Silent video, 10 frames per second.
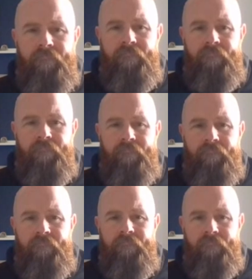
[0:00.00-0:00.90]

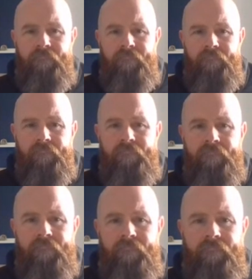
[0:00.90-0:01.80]

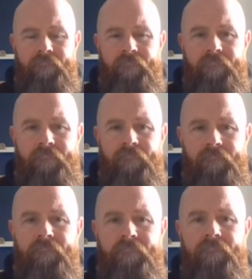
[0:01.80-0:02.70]

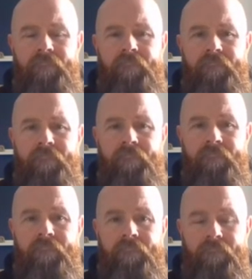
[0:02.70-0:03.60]

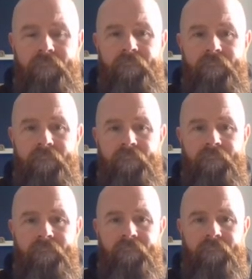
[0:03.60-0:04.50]

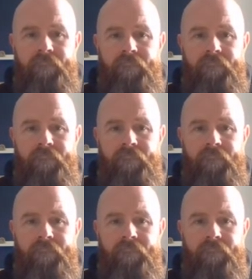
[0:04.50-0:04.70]
(not speaking)